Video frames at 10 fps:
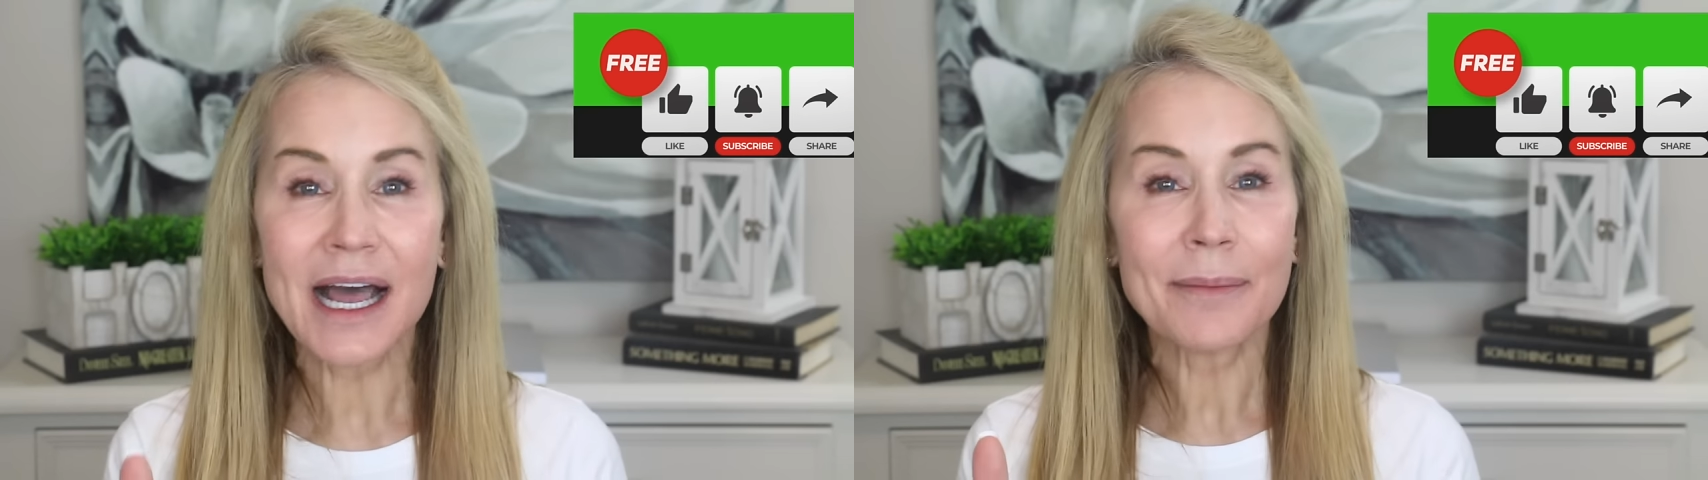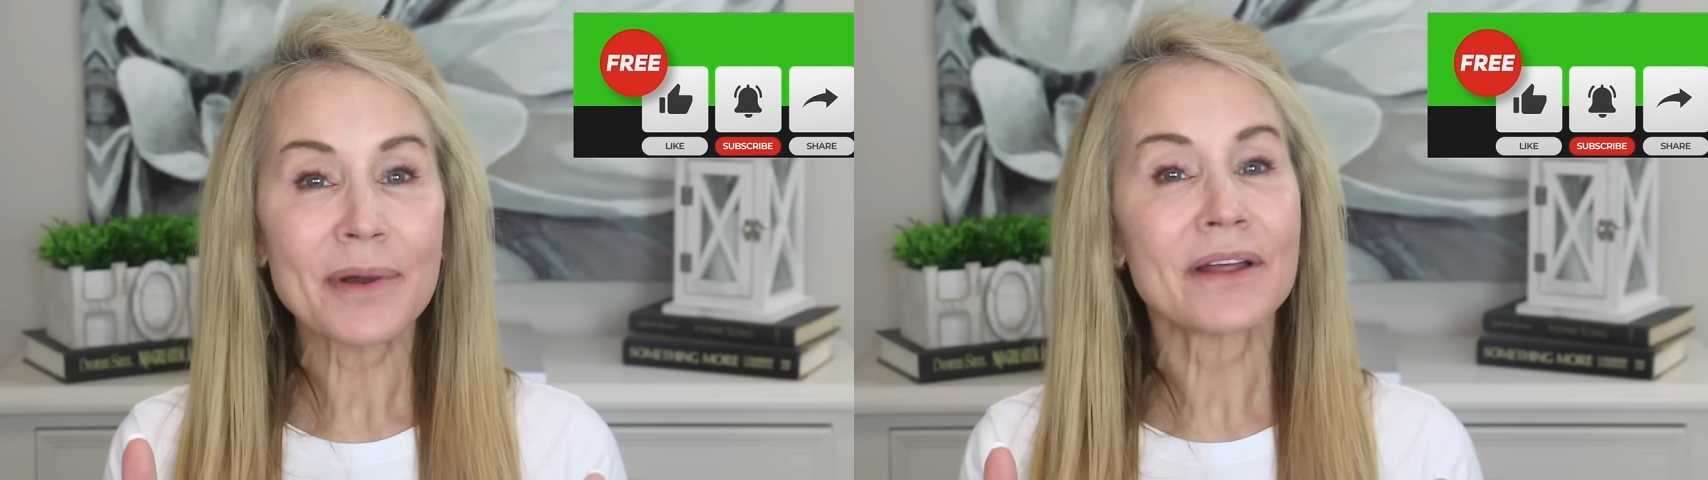
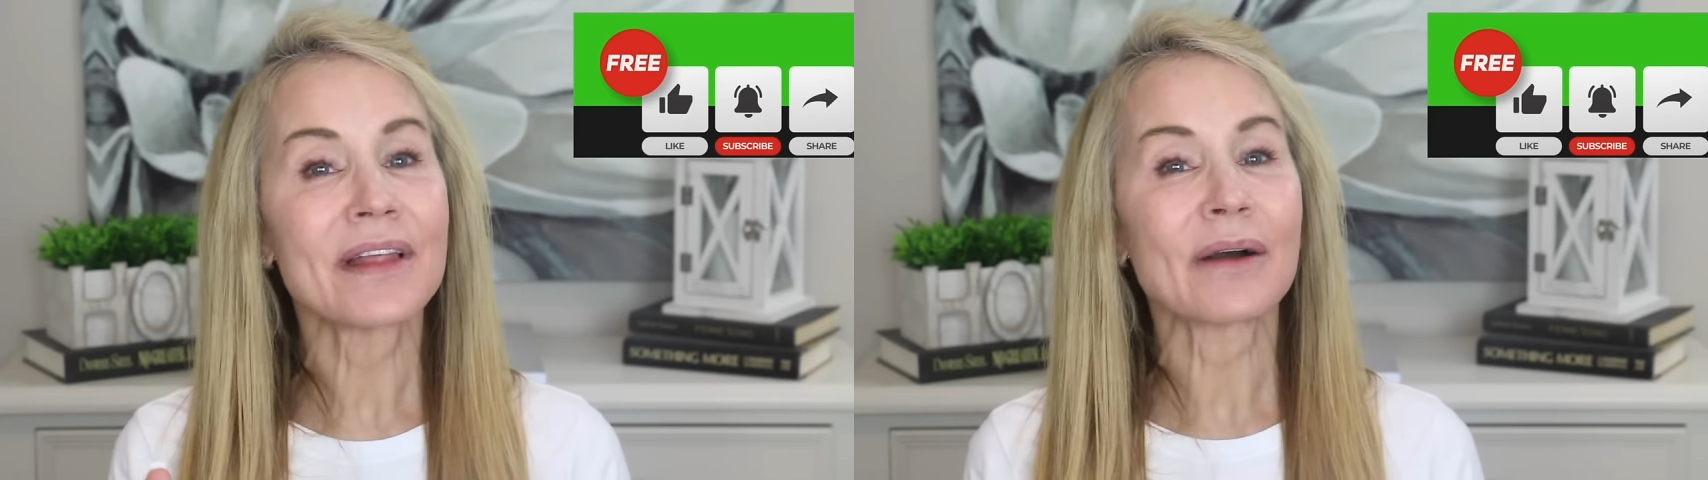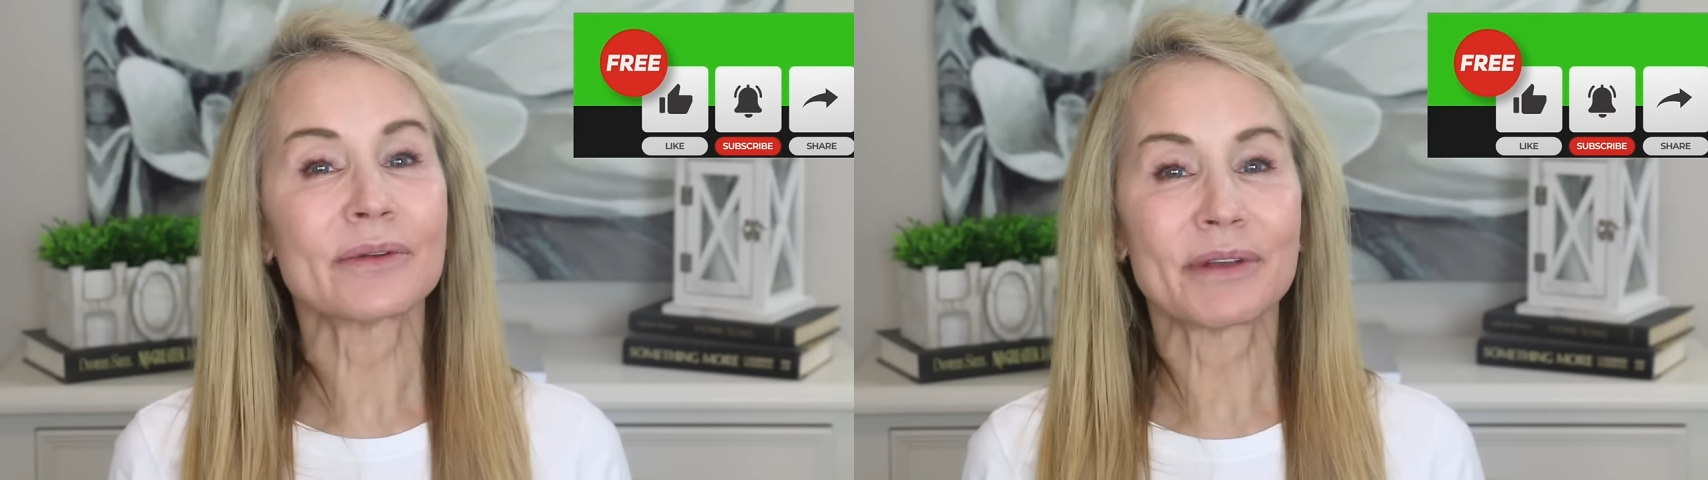up,
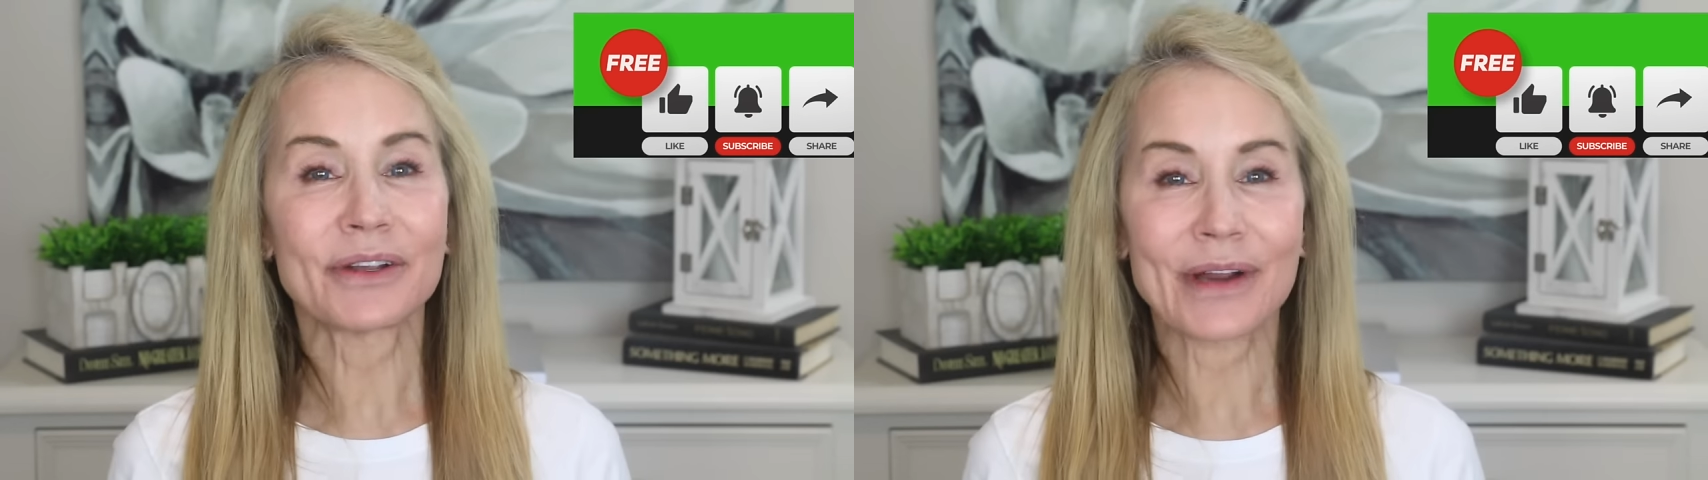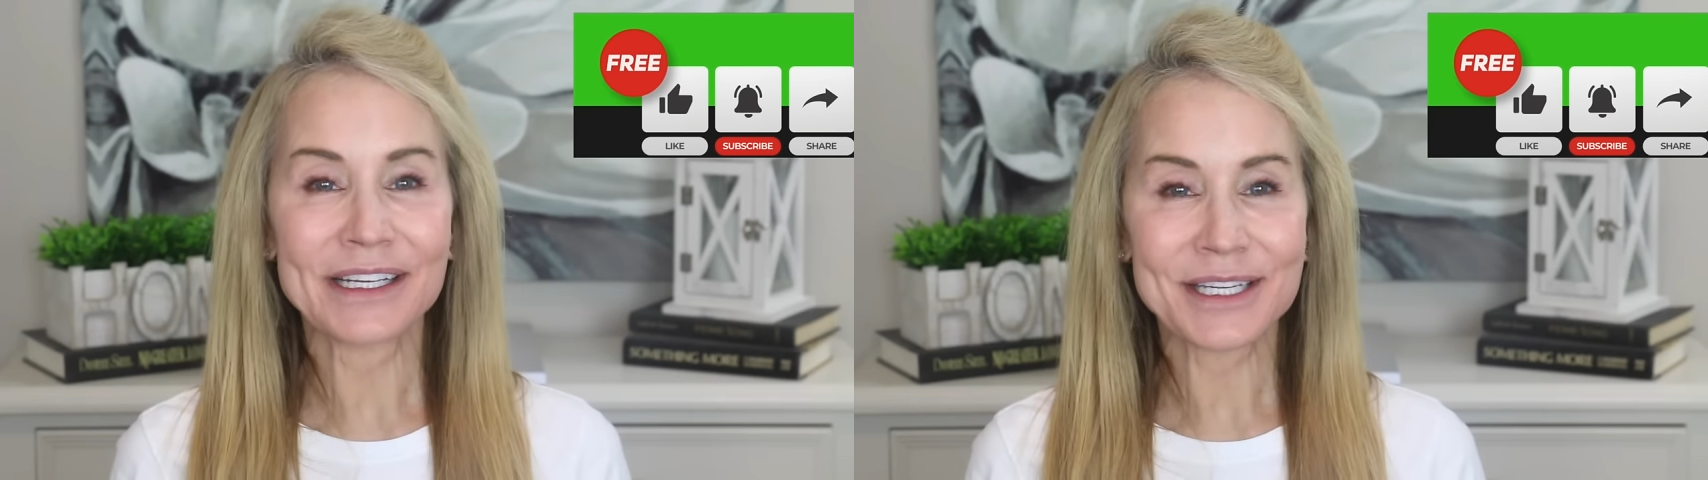that would be
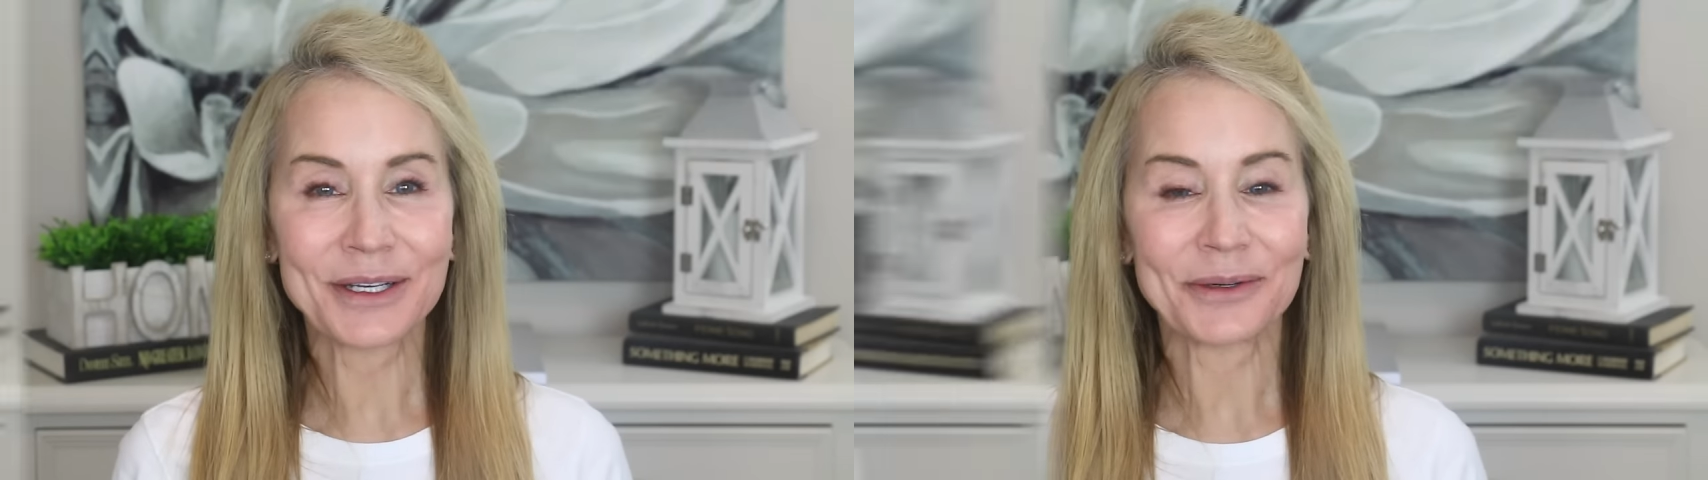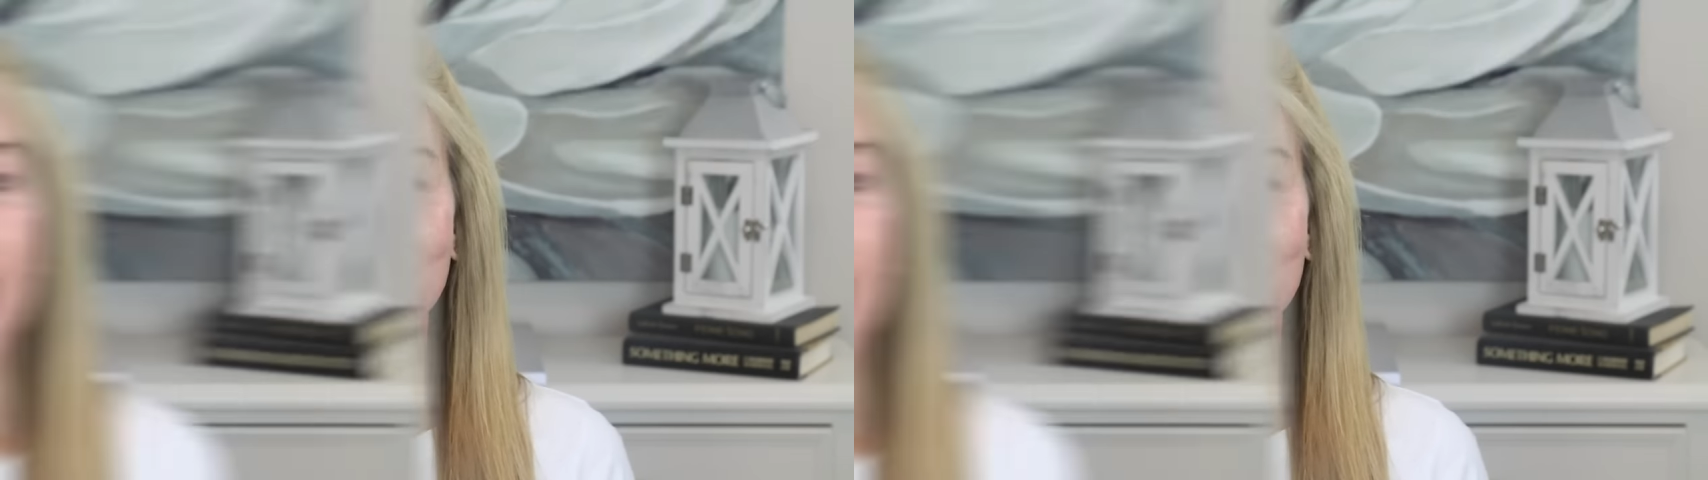great too.